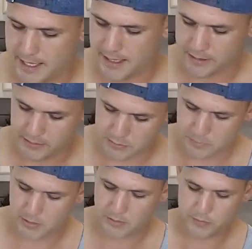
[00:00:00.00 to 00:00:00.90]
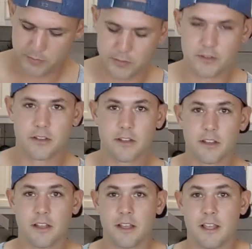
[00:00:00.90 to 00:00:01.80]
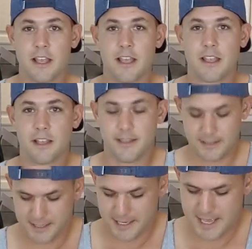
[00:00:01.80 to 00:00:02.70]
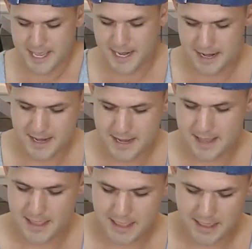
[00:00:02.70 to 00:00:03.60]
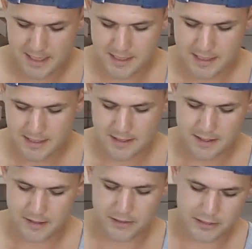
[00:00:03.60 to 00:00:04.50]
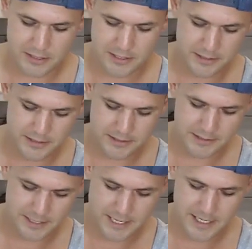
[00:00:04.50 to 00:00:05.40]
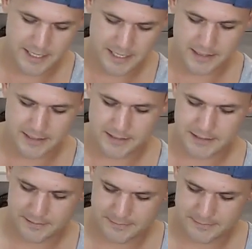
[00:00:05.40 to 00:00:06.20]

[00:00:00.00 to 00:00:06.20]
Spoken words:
that looks beautiful. Y'all see that? All the colors in that, just,